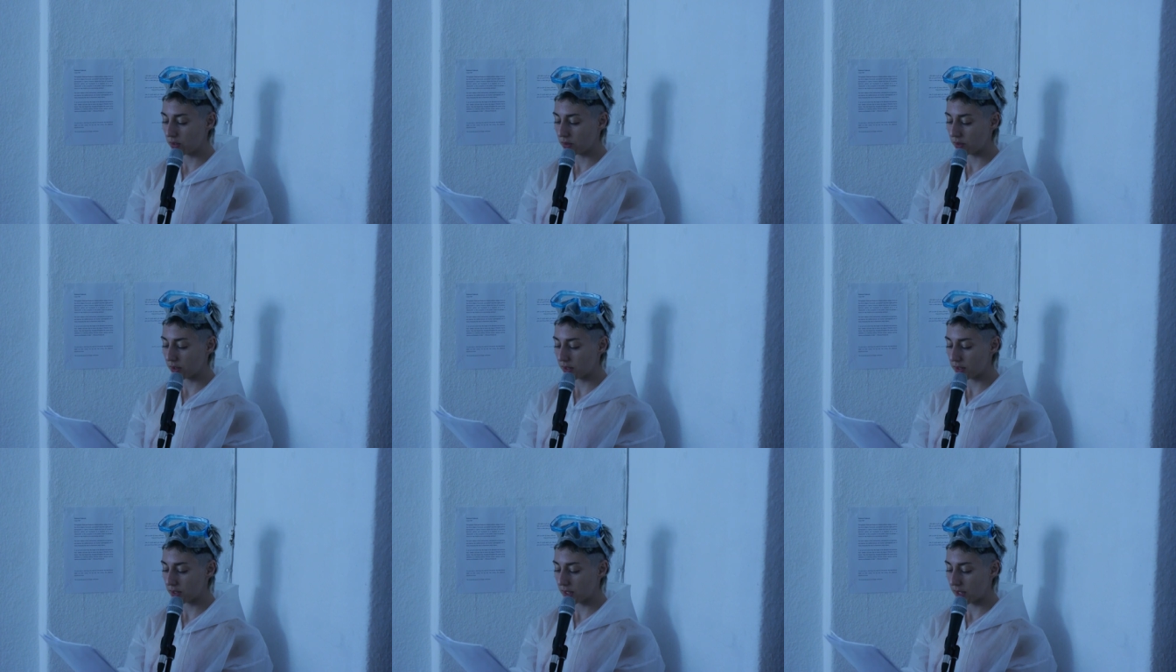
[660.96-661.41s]

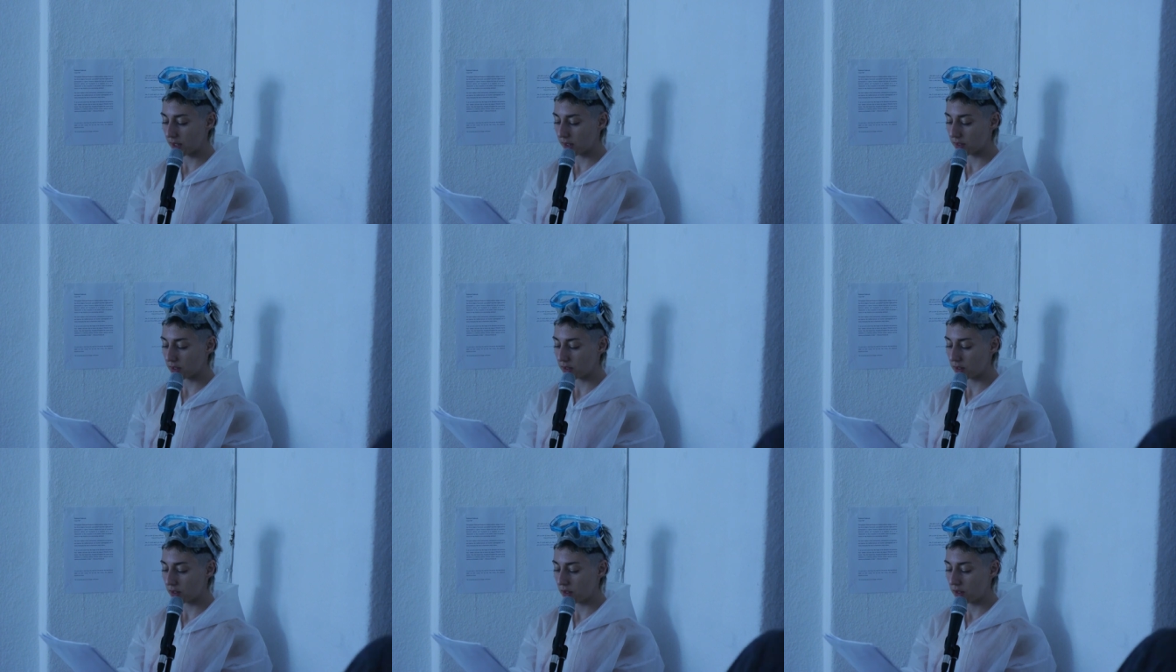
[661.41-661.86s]
during
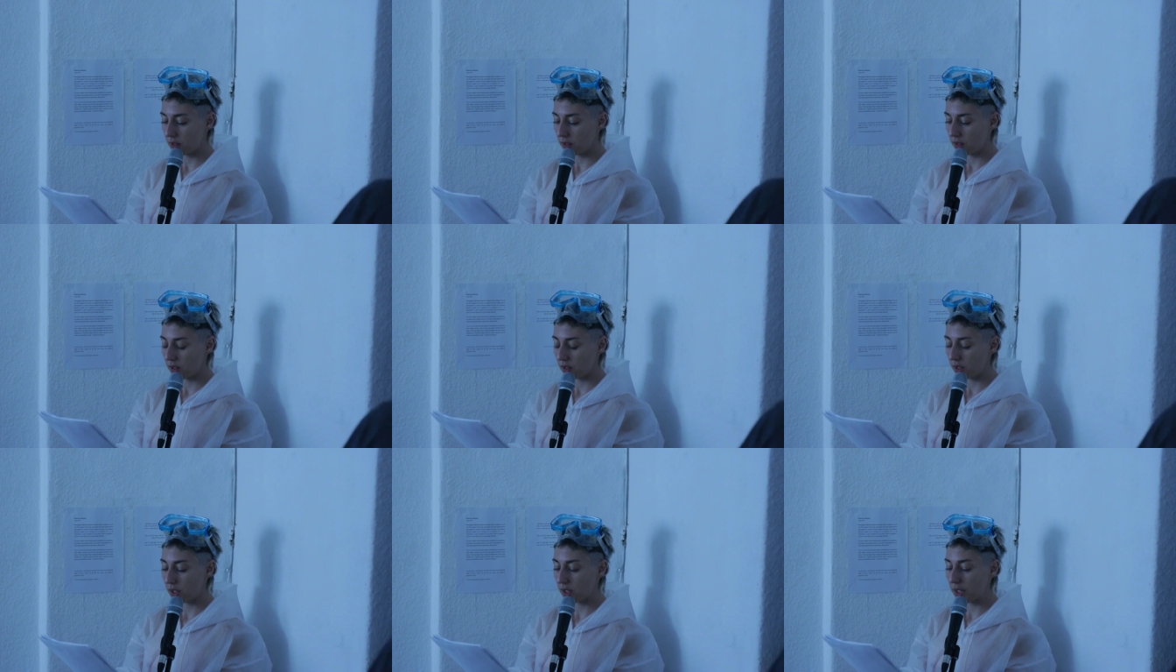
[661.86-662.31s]
sex,
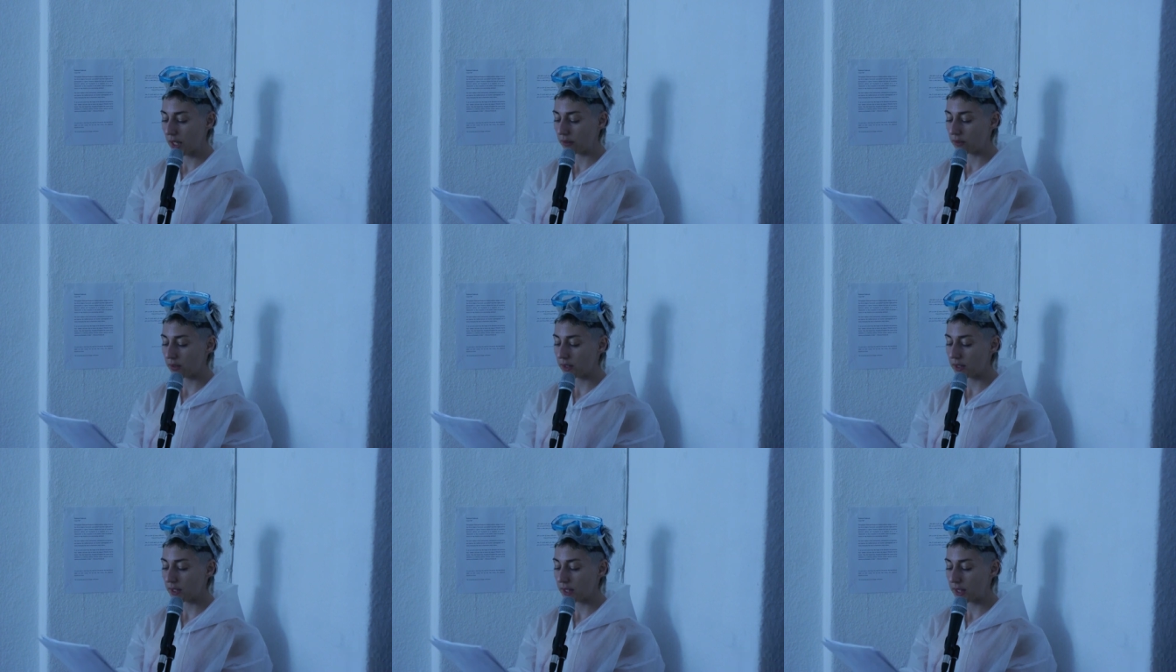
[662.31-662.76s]

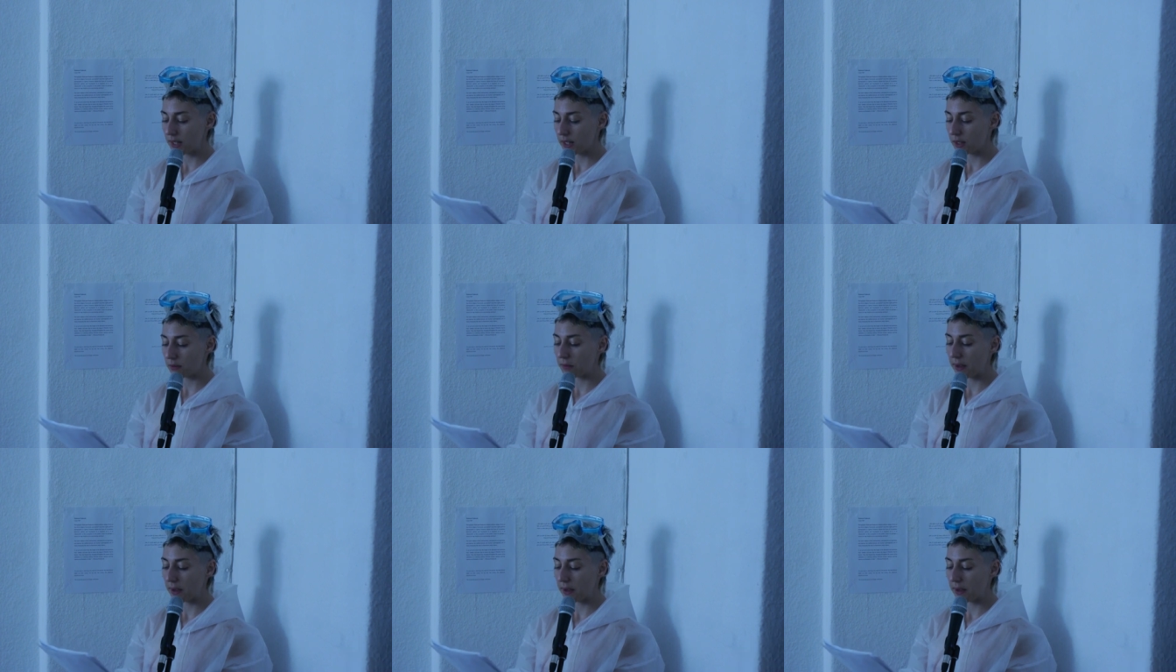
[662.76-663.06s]
11 science